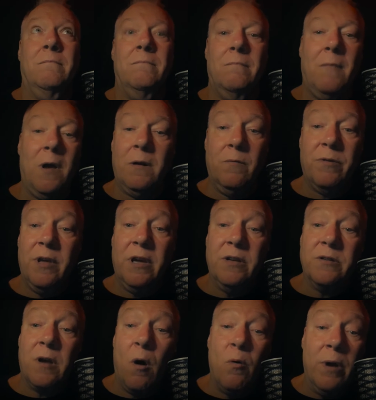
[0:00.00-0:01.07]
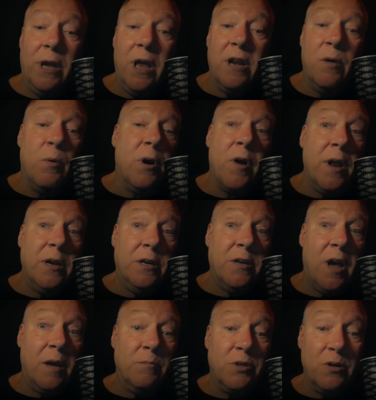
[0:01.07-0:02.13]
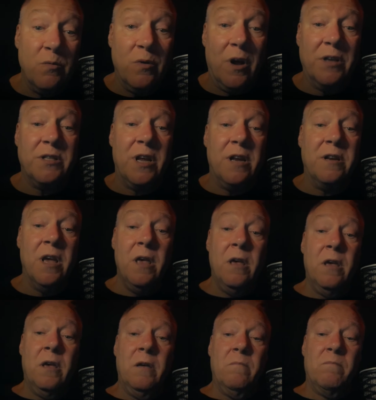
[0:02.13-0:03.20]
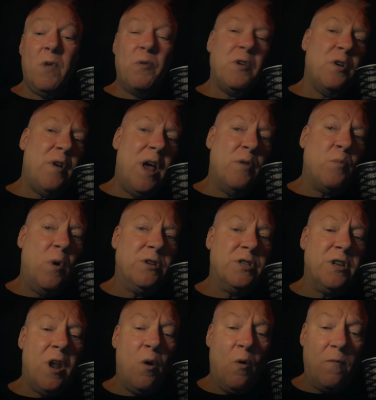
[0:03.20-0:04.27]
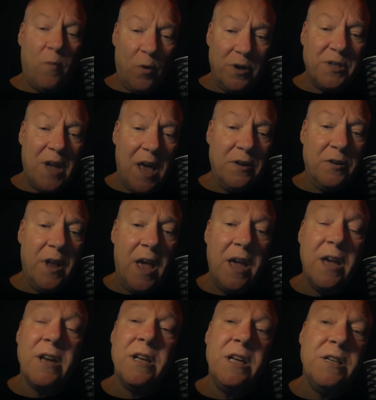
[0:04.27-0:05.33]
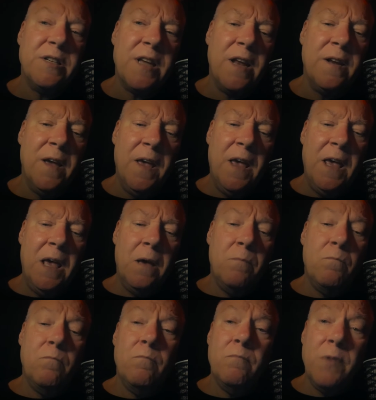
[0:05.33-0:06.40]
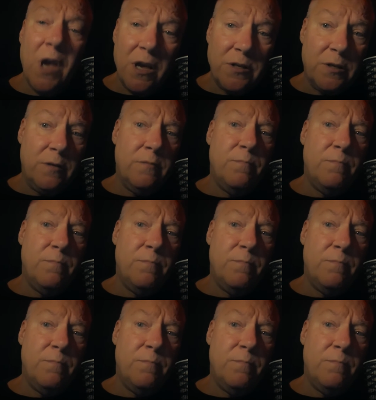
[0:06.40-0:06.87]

"I don't think it's going anywhere anytime soon," I said, though the crowd was slow for a Saturday, and he said, "Yes,